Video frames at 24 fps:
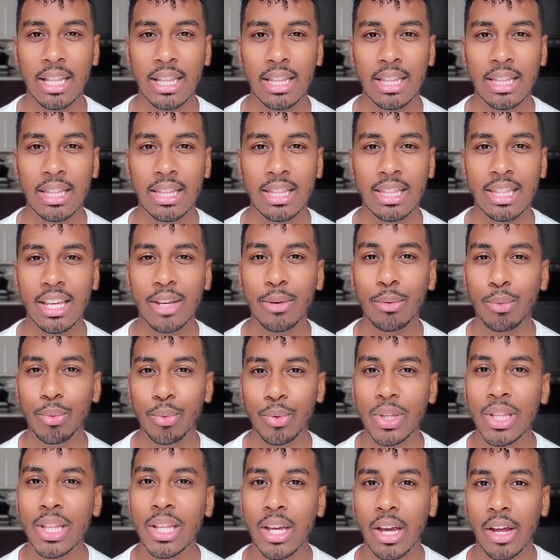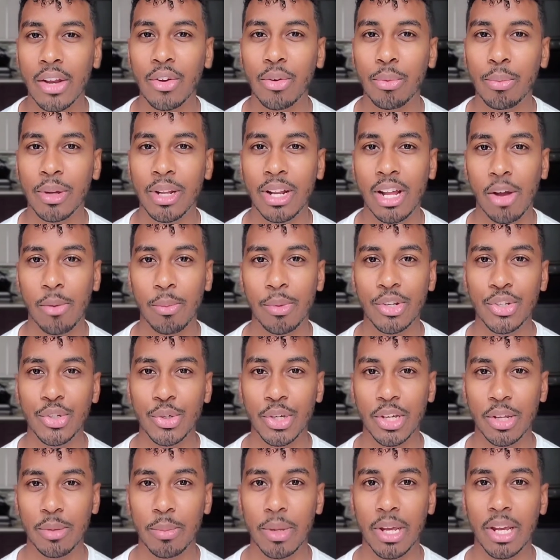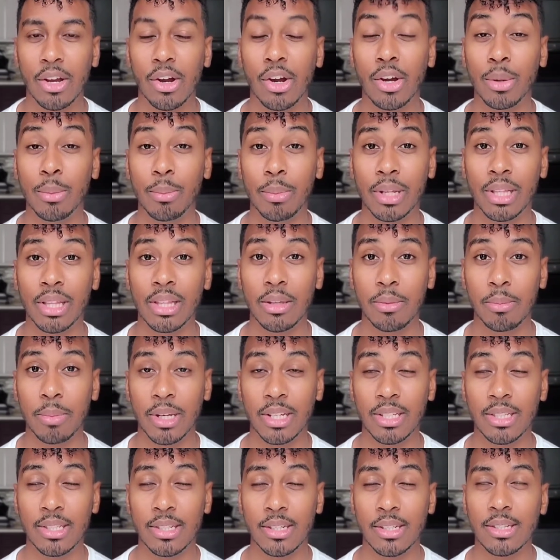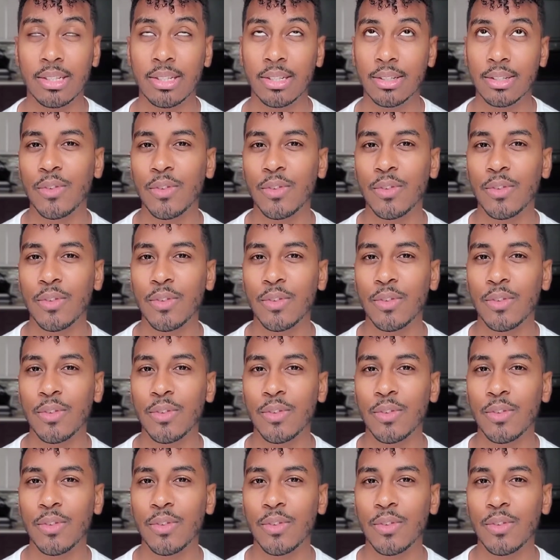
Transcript: they really underbid how much you can make on a monthly basis.